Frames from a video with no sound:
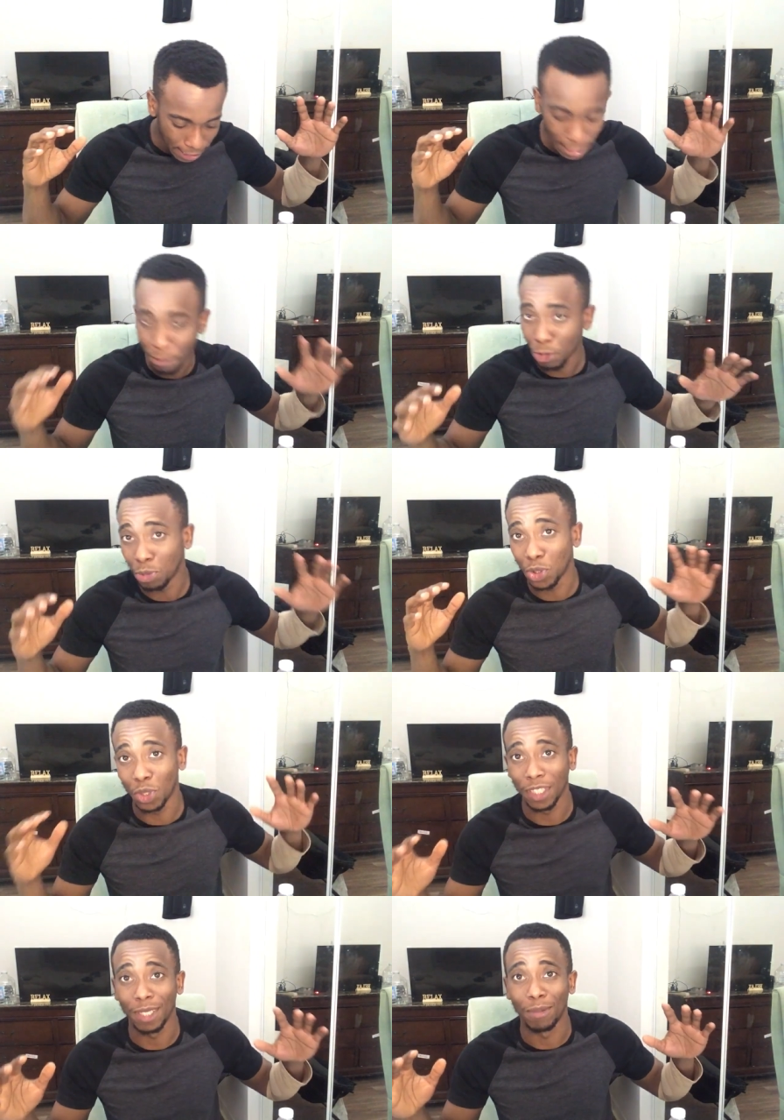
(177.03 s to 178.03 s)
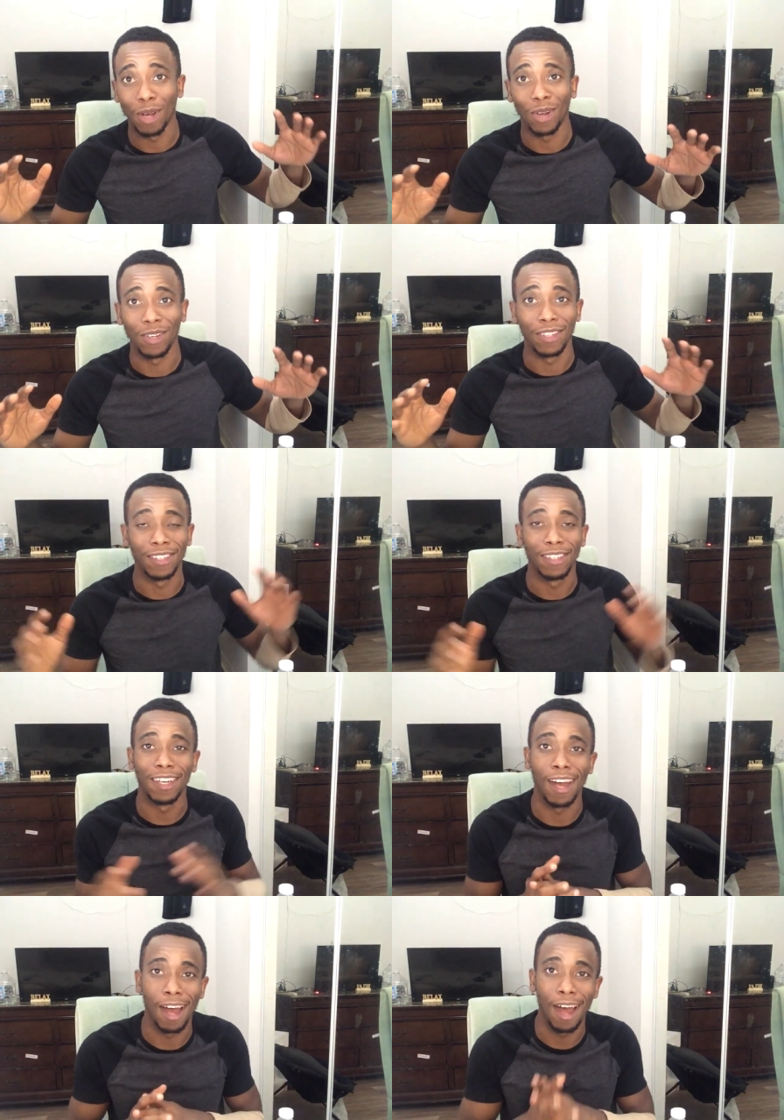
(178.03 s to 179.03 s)
I'm going to be talking about
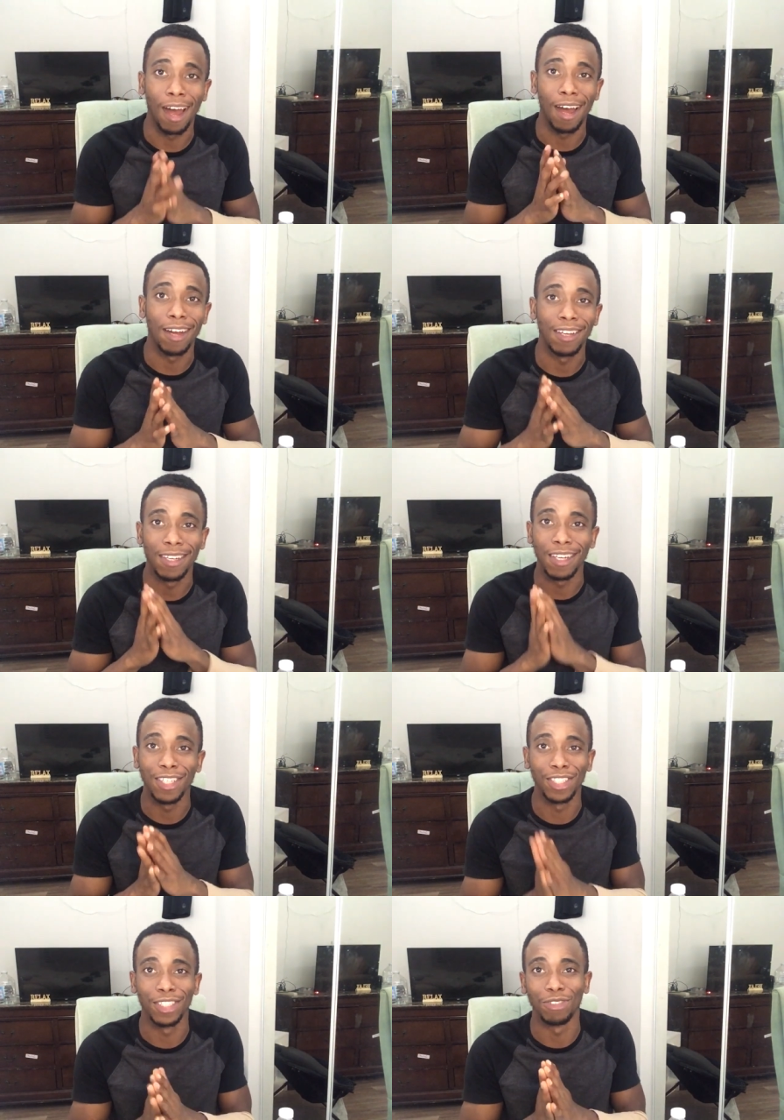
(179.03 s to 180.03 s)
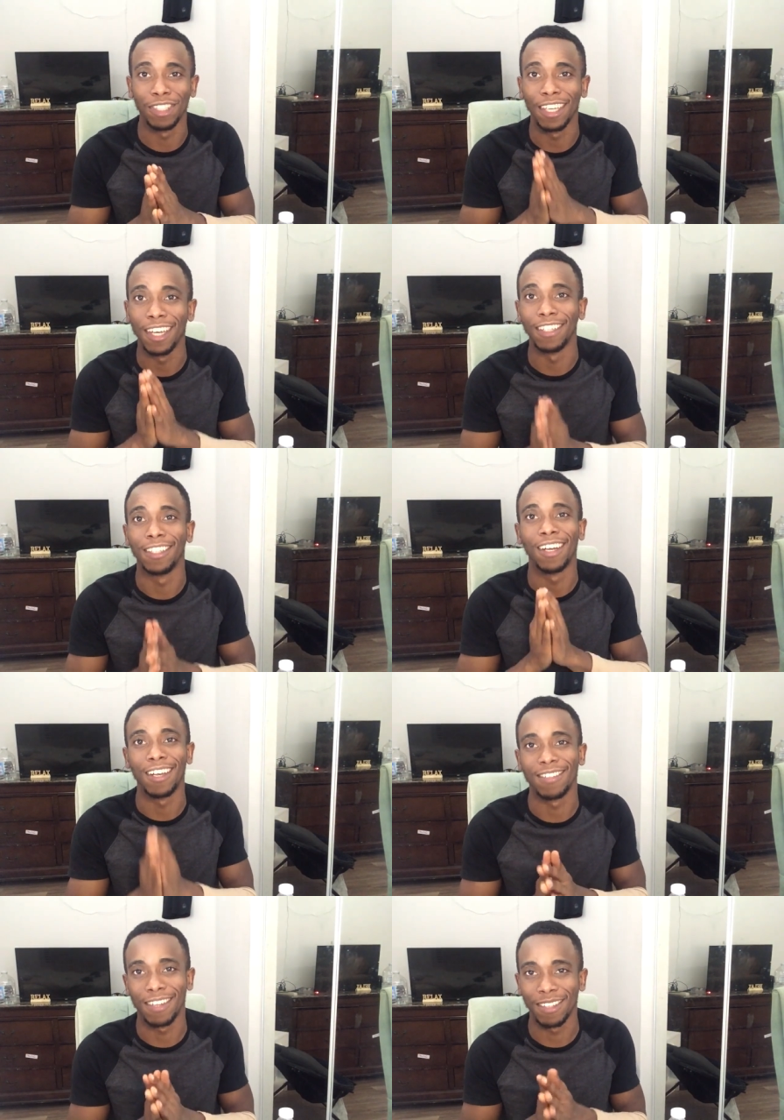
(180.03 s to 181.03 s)
our legendary Eden
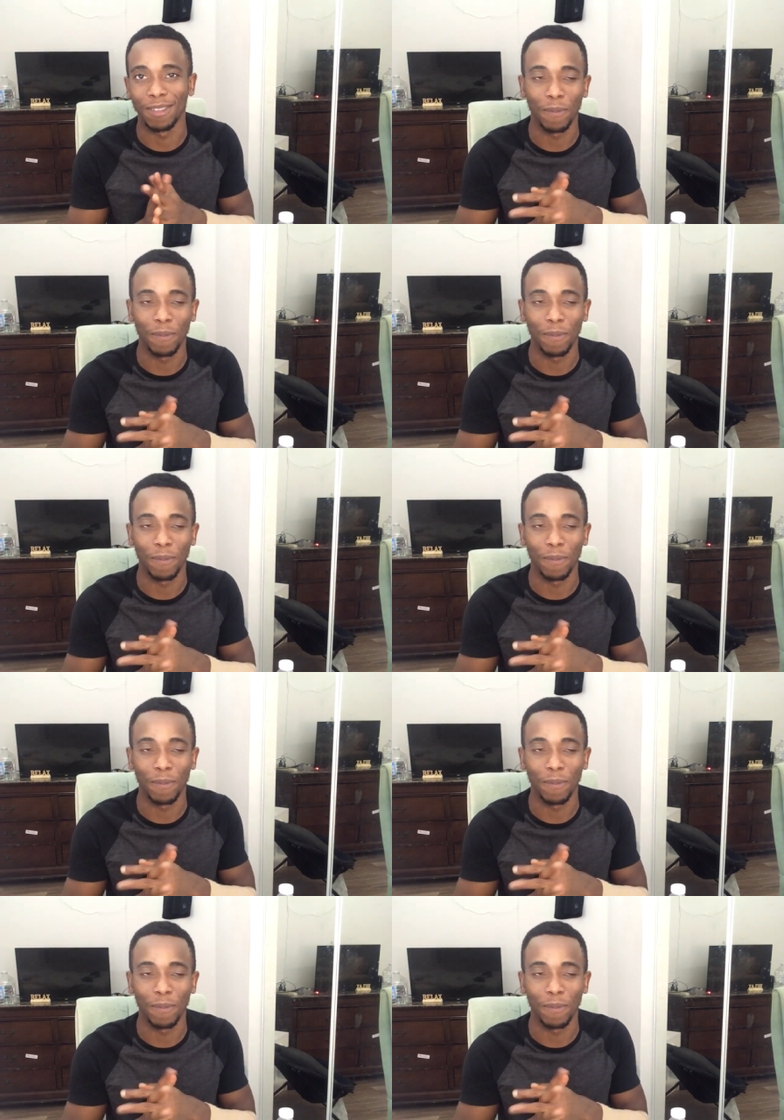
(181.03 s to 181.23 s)
Hazard.